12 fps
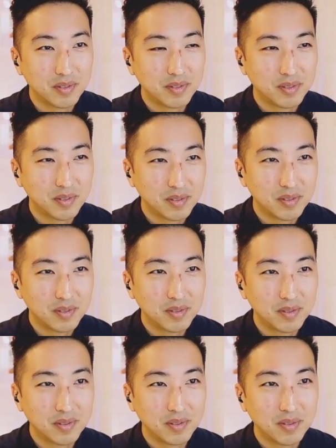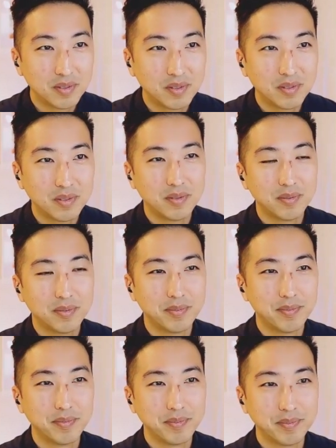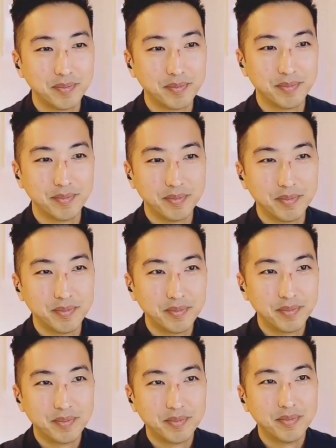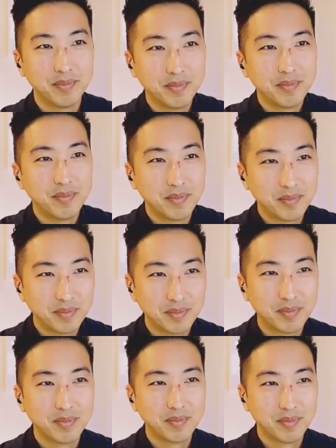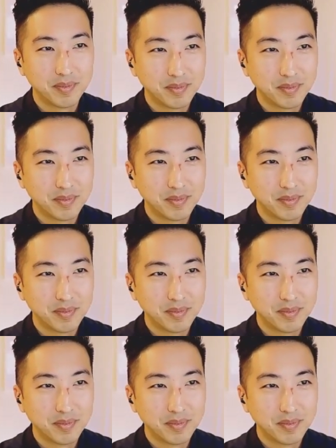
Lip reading: The person shown says nothing.